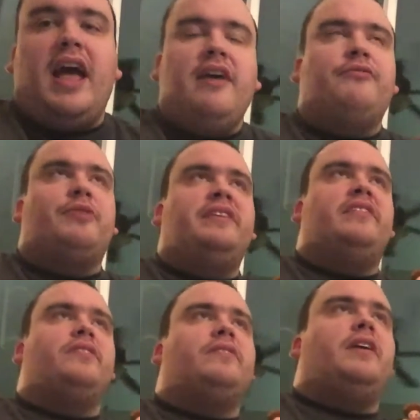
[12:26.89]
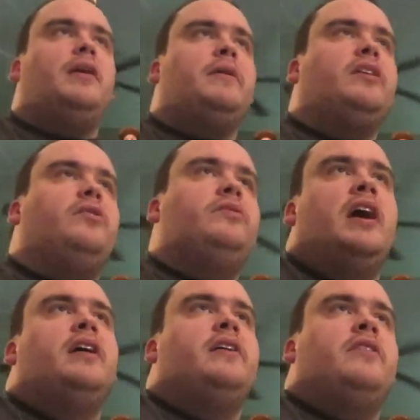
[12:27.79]
Every single time I go
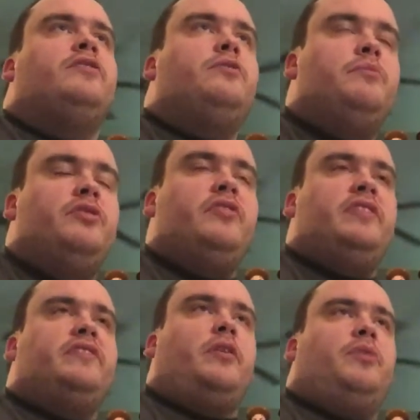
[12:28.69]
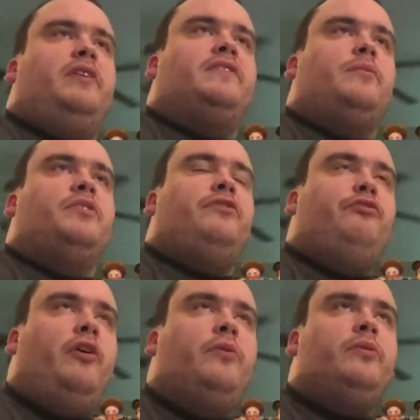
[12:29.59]
to a movie this summer, it's someone's
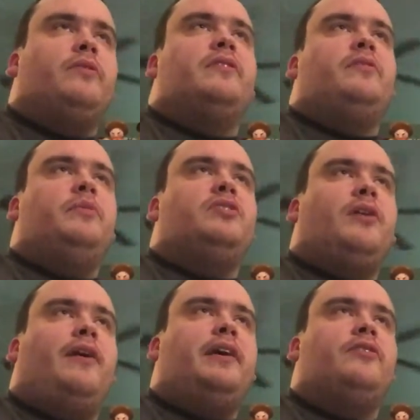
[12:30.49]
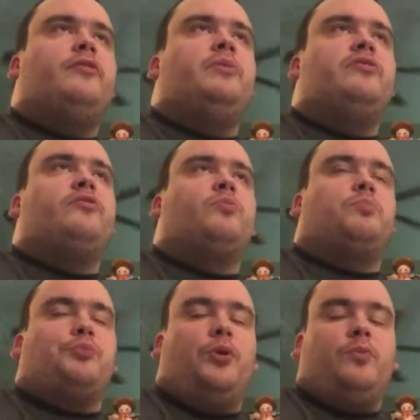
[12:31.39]
phone, or it's someone talking, or someone's
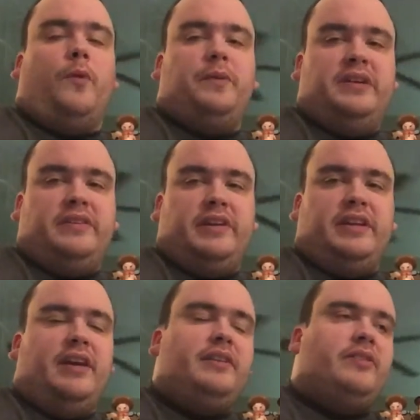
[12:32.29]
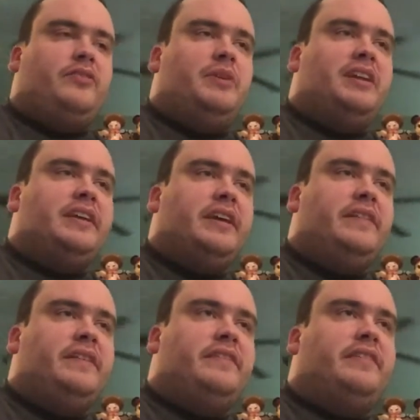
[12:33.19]
opening something loudly, or someone kicking
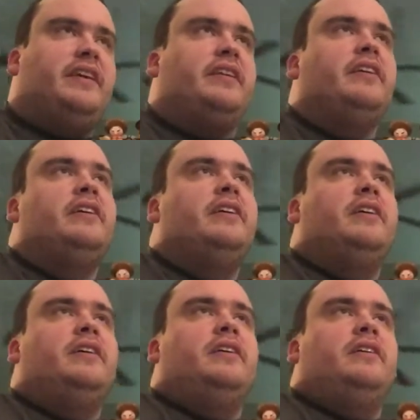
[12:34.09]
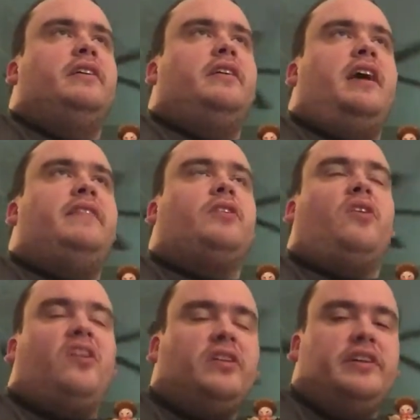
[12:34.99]
the seat. And they're
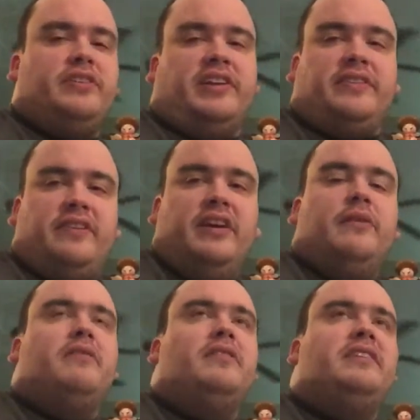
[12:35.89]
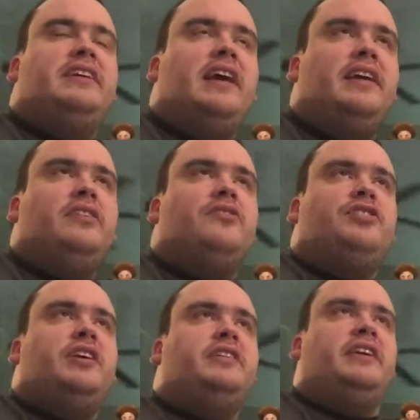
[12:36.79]
all adults. Get your
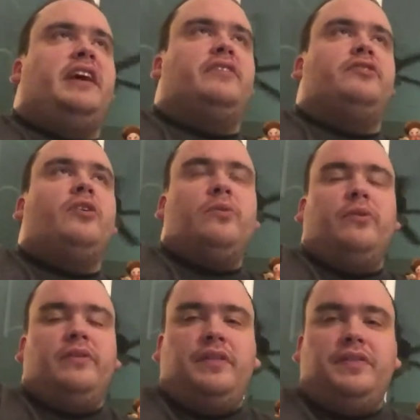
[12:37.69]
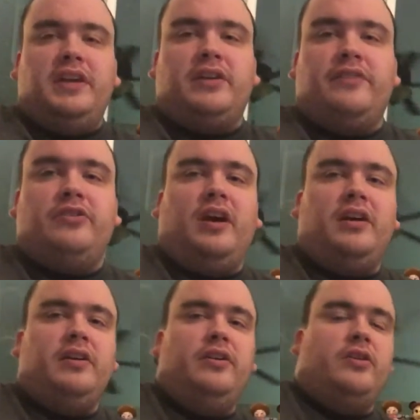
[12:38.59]
shit together. Don't go to the theater if you're not
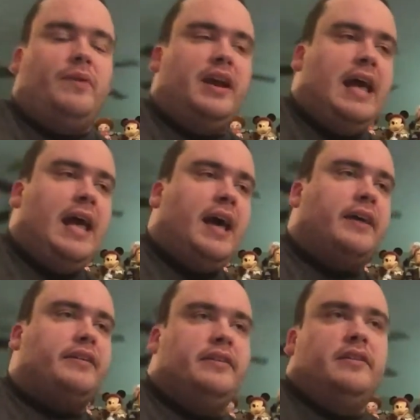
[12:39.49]
going to know how to act.